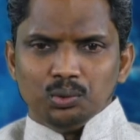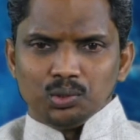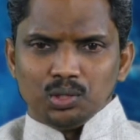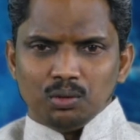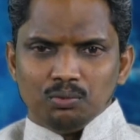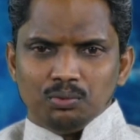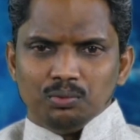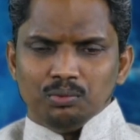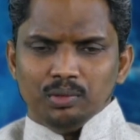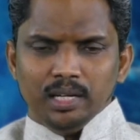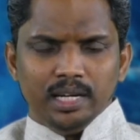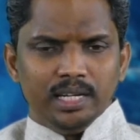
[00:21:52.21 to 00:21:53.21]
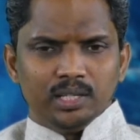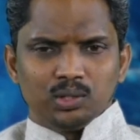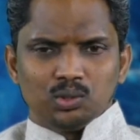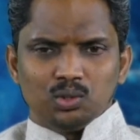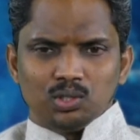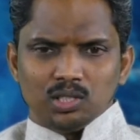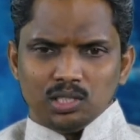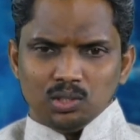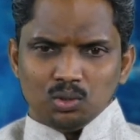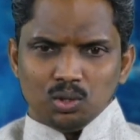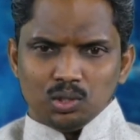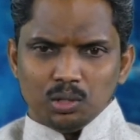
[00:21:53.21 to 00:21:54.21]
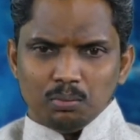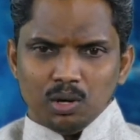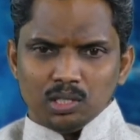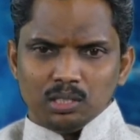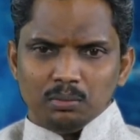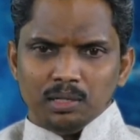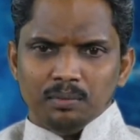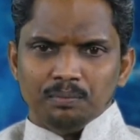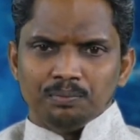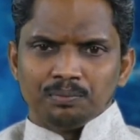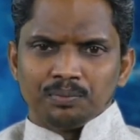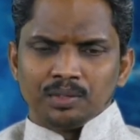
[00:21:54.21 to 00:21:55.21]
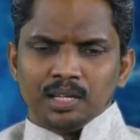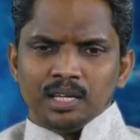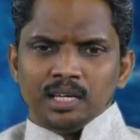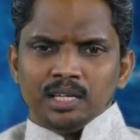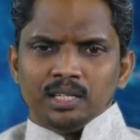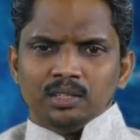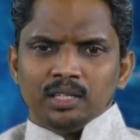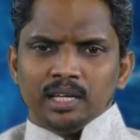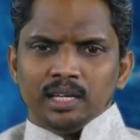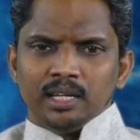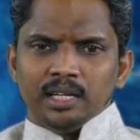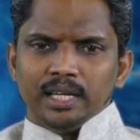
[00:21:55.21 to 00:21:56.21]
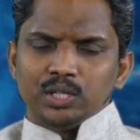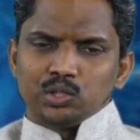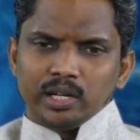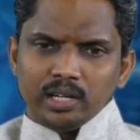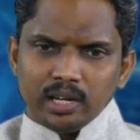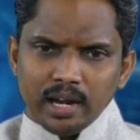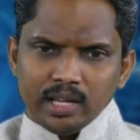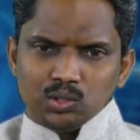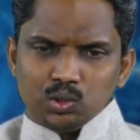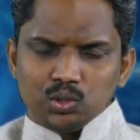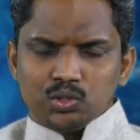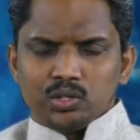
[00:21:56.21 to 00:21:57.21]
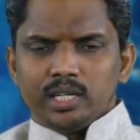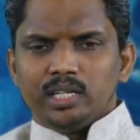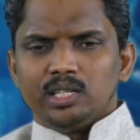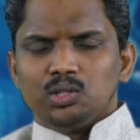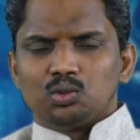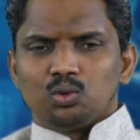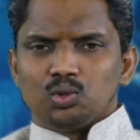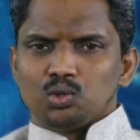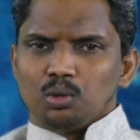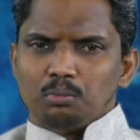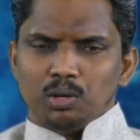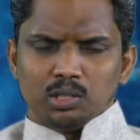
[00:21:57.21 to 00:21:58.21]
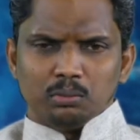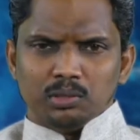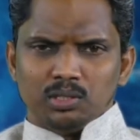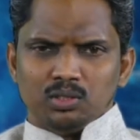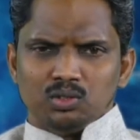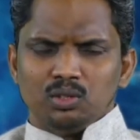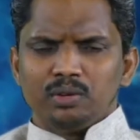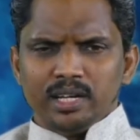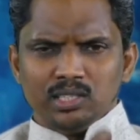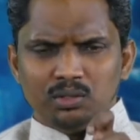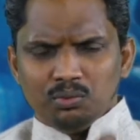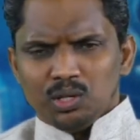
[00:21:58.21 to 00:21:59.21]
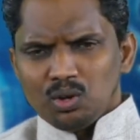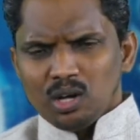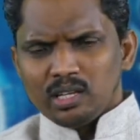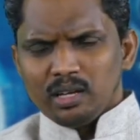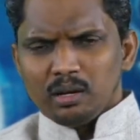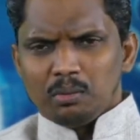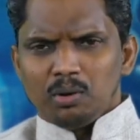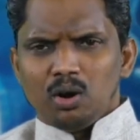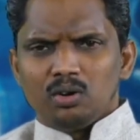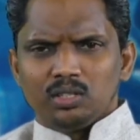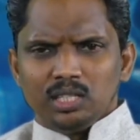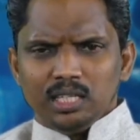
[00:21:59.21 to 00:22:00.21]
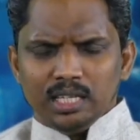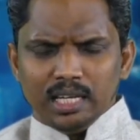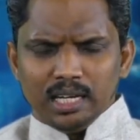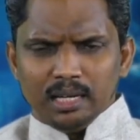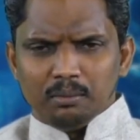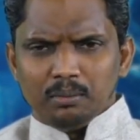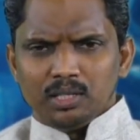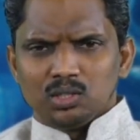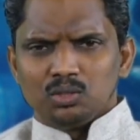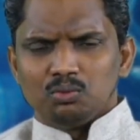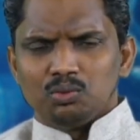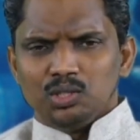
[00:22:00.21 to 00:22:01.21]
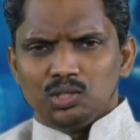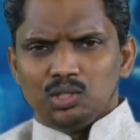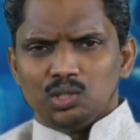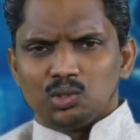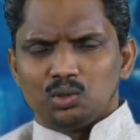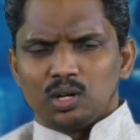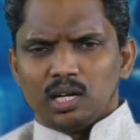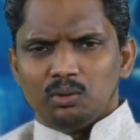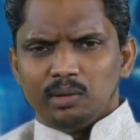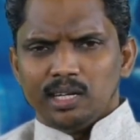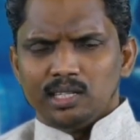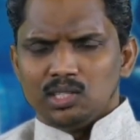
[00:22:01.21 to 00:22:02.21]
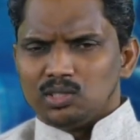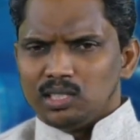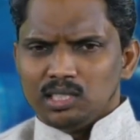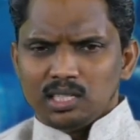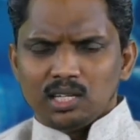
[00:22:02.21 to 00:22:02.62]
of learning resources is also possible. Then a centralized training is also possible. So, friends, if you are talking about the LMS features or advantages, these are